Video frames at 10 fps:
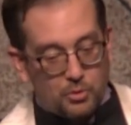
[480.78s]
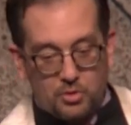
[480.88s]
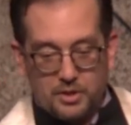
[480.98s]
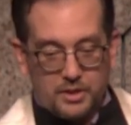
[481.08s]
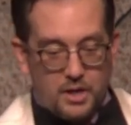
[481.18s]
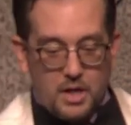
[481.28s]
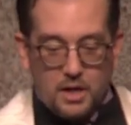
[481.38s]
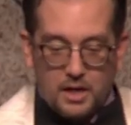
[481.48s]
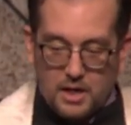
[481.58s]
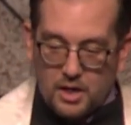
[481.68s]

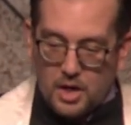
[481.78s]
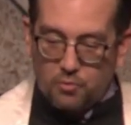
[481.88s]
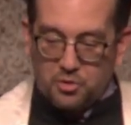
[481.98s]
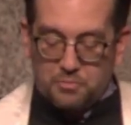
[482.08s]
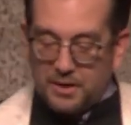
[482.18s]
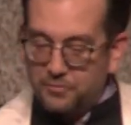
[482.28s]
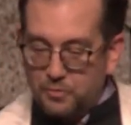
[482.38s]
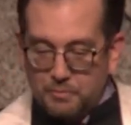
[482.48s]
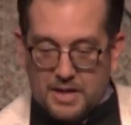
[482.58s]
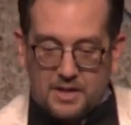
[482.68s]
and respectful
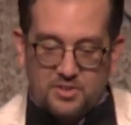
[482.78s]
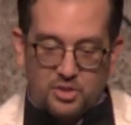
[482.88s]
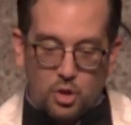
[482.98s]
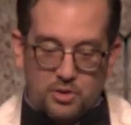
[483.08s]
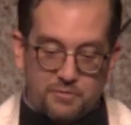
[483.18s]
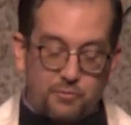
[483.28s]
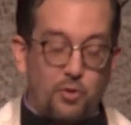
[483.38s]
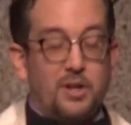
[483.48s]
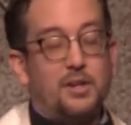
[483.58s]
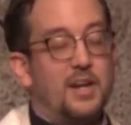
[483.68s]
man, to go to the
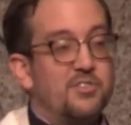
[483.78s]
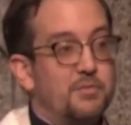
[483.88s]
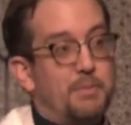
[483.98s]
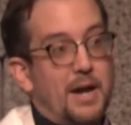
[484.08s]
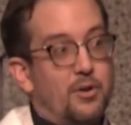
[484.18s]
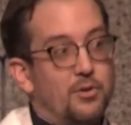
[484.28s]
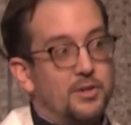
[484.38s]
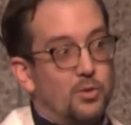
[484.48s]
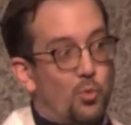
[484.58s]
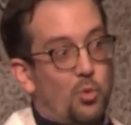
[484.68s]
front lines of battle in
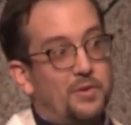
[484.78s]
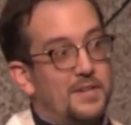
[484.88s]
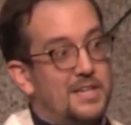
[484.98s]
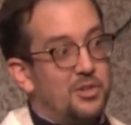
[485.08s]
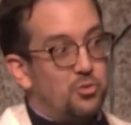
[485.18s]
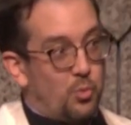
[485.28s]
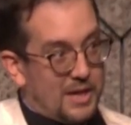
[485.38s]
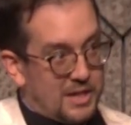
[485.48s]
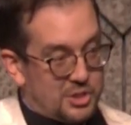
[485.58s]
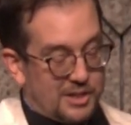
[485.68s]
the war that he is
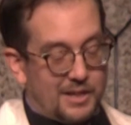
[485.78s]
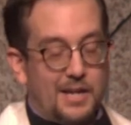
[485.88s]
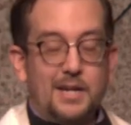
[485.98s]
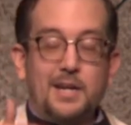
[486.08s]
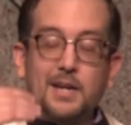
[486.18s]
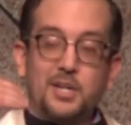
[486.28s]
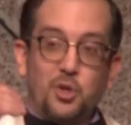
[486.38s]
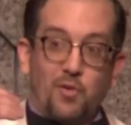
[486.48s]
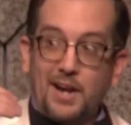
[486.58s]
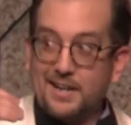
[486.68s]
waging, and
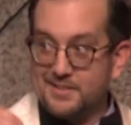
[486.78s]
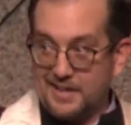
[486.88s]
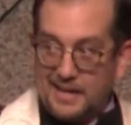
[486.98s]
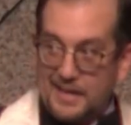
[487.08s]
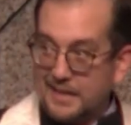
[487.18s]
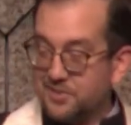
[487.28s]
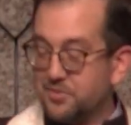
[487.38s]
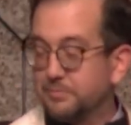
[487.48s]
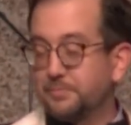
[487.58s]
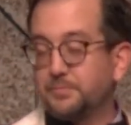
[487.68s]
Uriah dies.
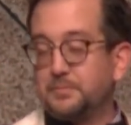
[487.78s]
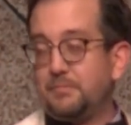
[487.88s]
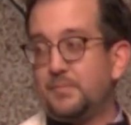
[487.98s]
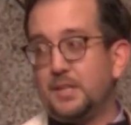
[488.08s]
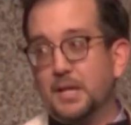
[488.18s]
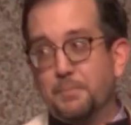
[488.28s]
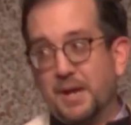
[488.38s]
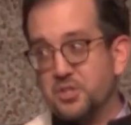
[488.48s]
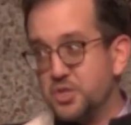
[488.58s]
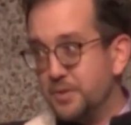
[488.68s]
And
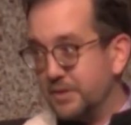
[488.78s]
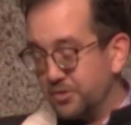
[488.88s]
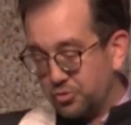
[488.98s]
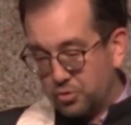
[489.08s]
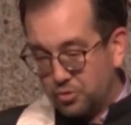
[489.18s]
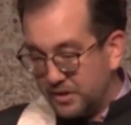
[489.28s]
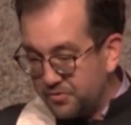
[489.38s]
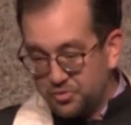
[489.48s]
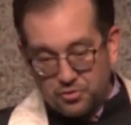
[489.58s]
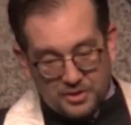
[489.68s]
Bathsheba is
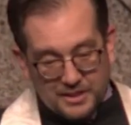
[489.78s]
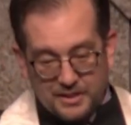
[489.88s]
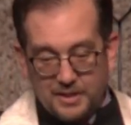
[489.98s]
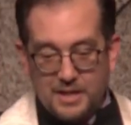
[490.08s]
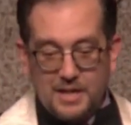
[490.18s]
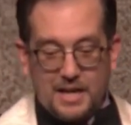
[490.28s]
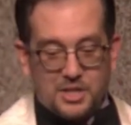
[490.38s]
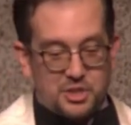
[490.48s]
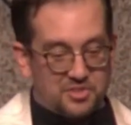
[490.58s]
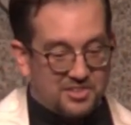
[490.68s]
grief-stricken, and
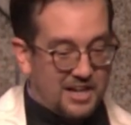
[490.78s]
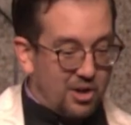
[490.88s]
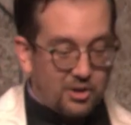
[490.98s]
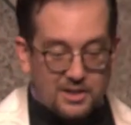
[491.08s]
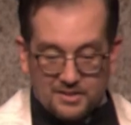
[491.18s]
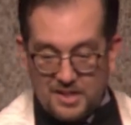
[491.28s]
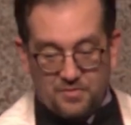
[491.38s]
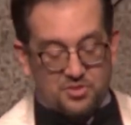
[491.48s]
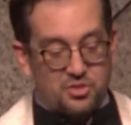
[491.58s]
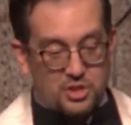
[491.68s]
she's carrying
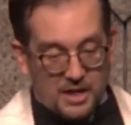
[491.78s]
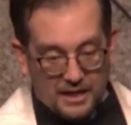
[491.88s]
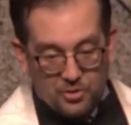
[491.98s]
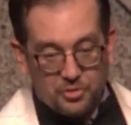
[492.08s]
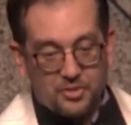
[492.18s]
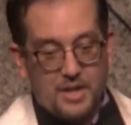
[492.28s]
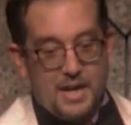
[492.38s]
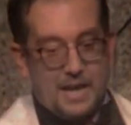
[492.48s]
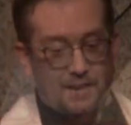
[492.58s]
David's child, and